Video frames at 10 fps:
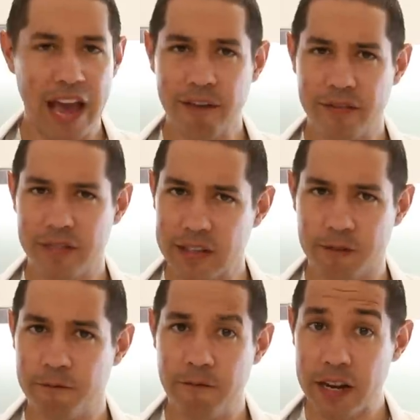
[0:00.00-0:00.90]
have this
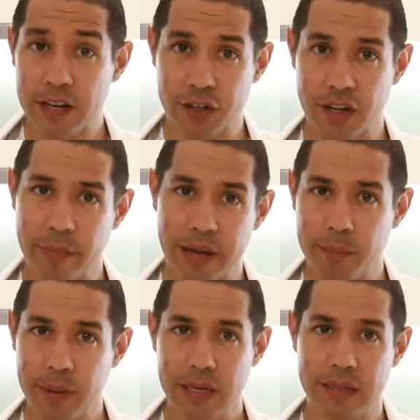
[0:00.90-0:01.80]
fetish
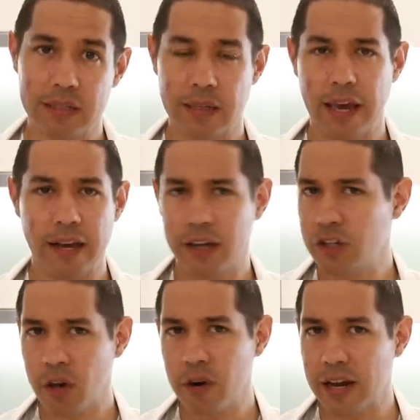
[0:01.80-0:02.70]
about peers, and I
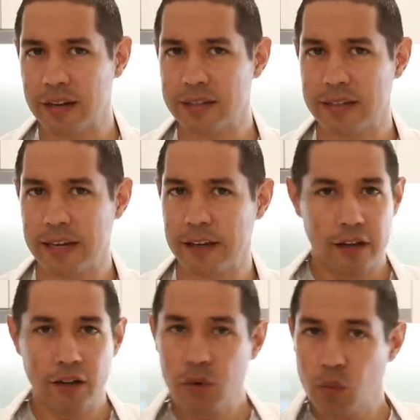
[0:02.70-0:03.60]
don't understand it. I
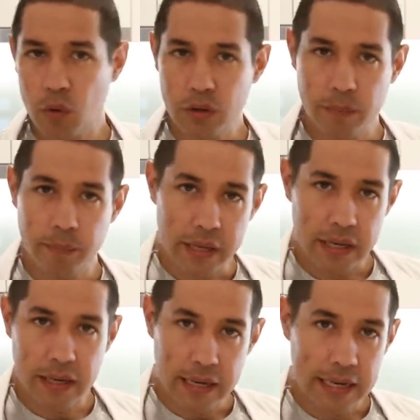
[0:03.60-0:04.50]
don't want to
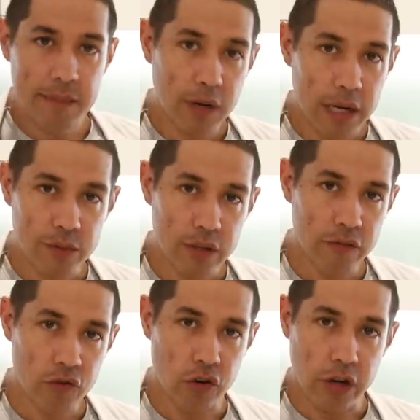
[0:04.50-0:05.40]
be in my
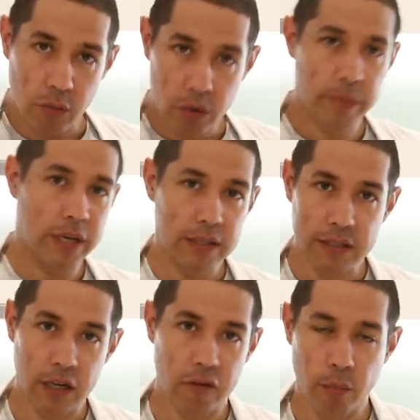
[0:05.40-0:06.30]
observatory. I want to be
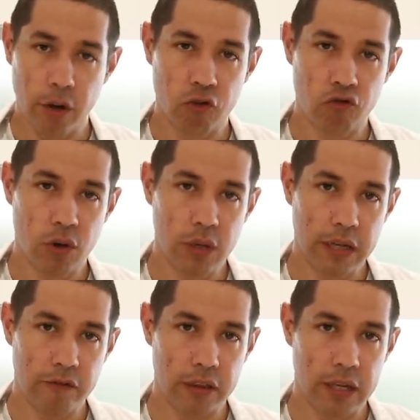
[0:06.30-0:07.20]
inside remote controlling
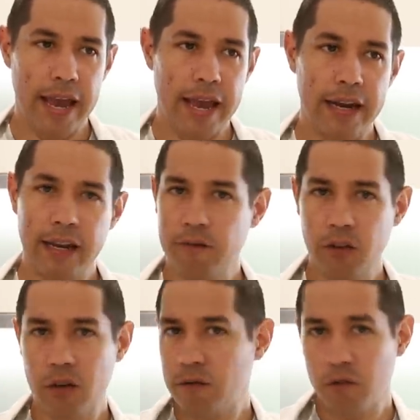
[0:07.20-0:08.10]
everything, and if
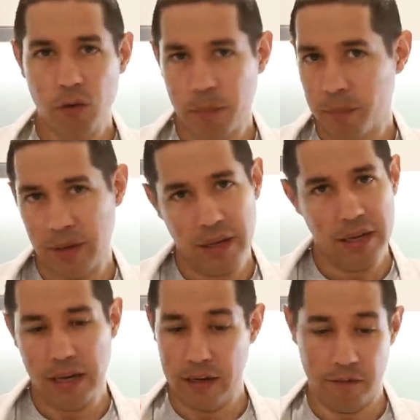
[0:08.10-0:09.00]
you can afford a
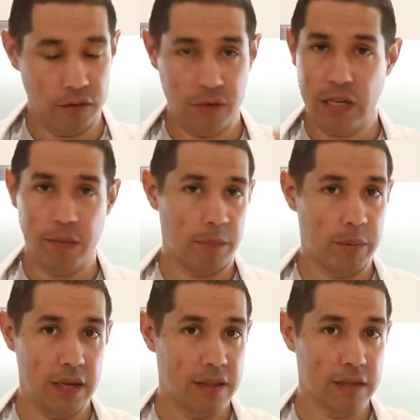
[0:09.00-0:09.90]
peer and if you set up a
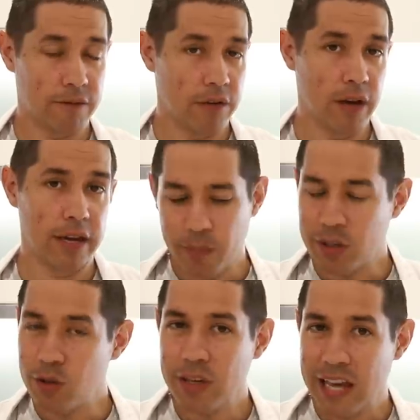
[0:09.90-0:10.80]
peer, that's fine. But
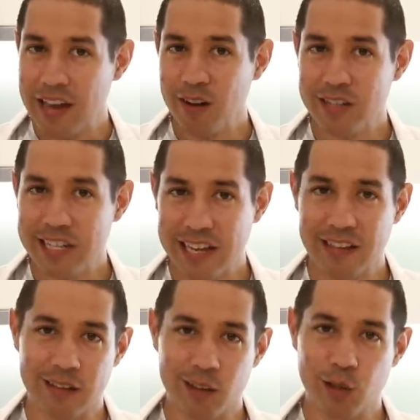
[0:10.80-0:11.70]
you cannot
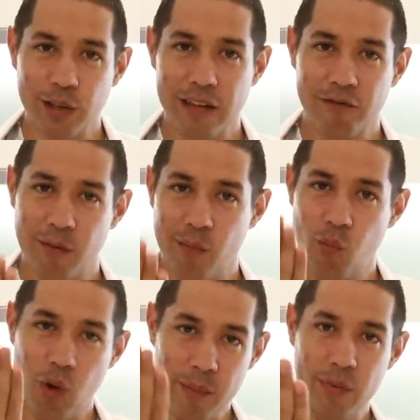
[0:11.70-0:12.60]
tell, looking
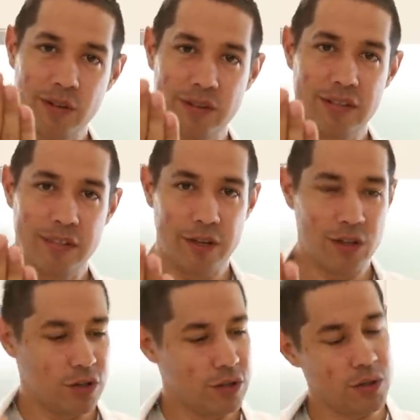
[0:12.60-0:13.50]
from one person's
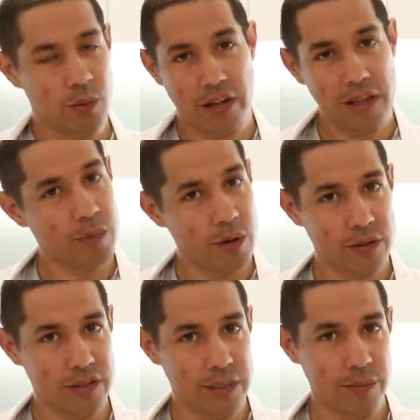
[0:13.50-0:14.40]
image to another
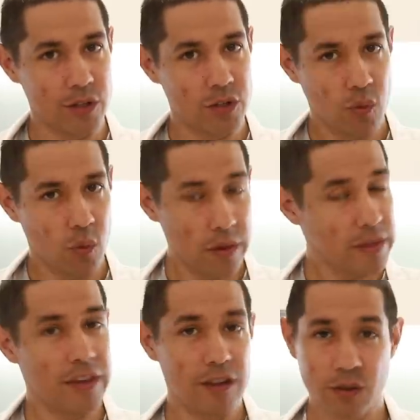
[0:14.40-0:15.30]
person's image, whether
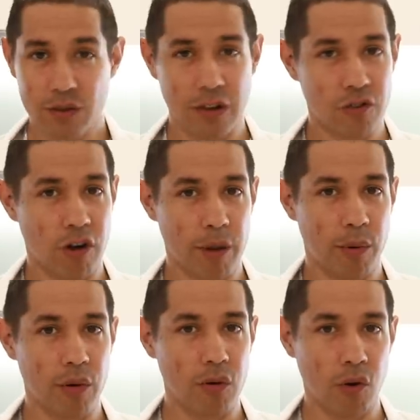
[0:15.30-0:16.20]
they used a
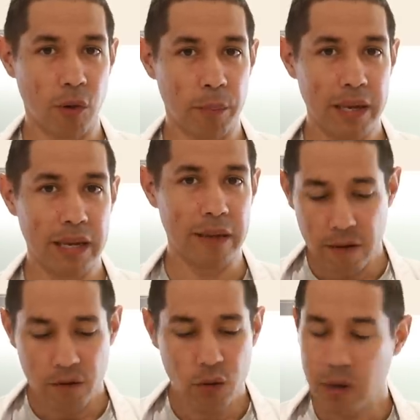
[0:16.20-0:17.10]
tripod or a peer.
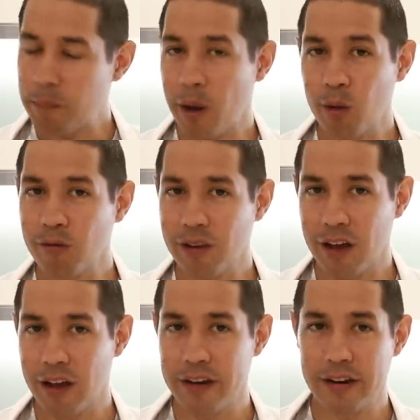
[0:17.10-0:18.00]
If you are polar
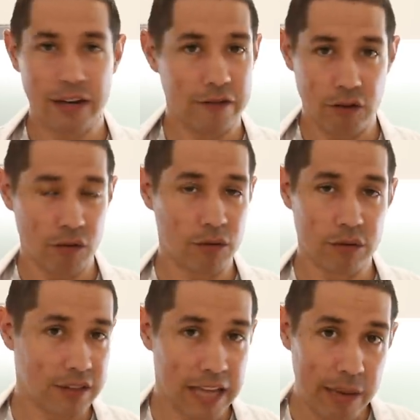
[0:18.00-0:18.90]
aligned and if you're all
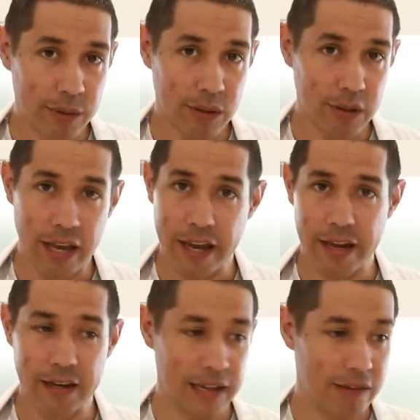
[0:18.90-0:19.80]
stable
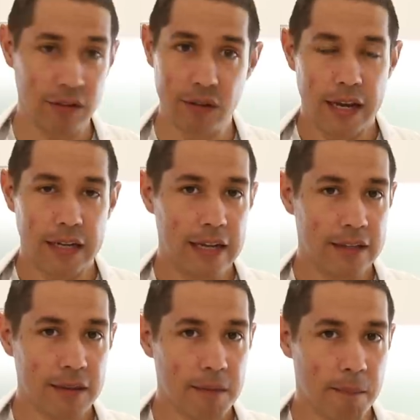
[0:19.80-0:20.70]
and level, it
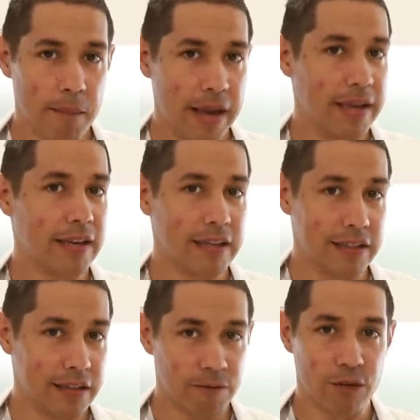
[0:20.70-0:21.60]
doesn't make a
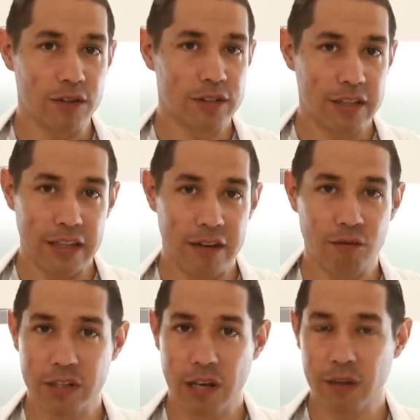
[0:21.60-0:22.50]
difference to the end
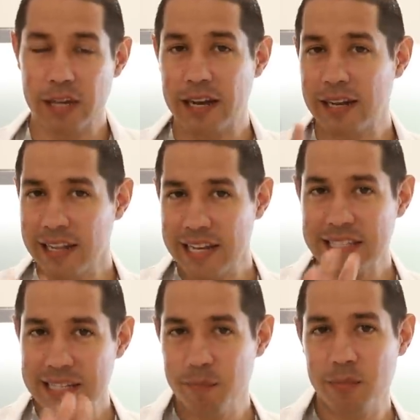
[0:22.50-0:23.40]
result. And unless
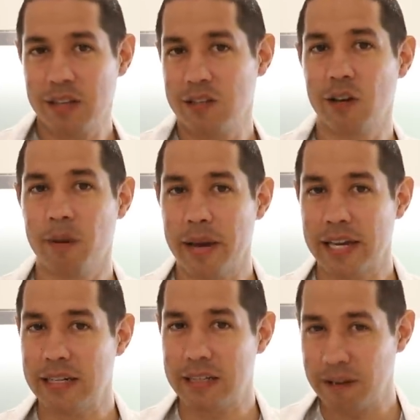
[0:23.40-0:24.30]
something is going to make
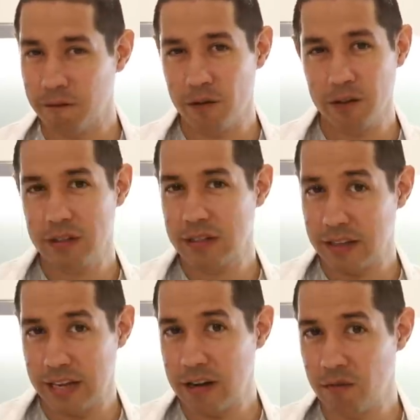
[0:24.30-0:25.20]
a difference to
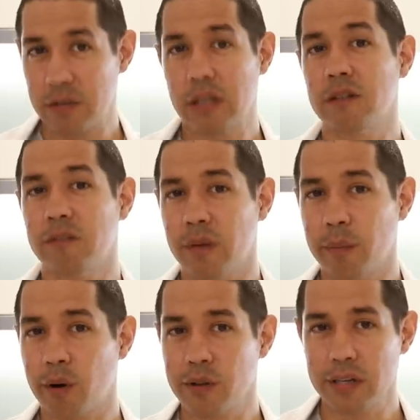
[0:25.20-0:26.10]
the end result of my
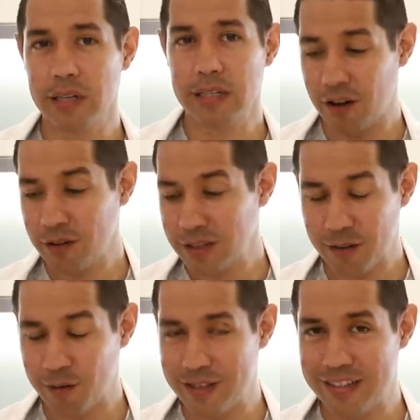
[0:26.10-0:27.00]
process, I don't see
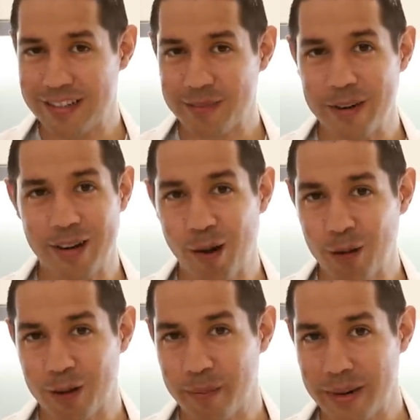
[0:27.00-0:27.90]
the reason to spend a whole
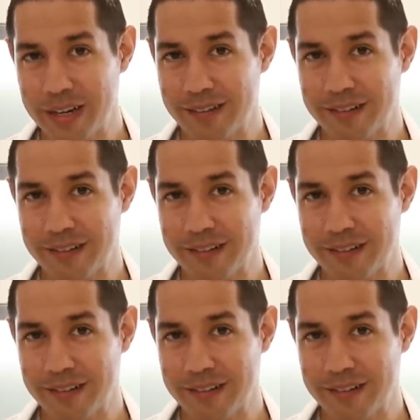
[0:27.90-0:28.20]
lot of money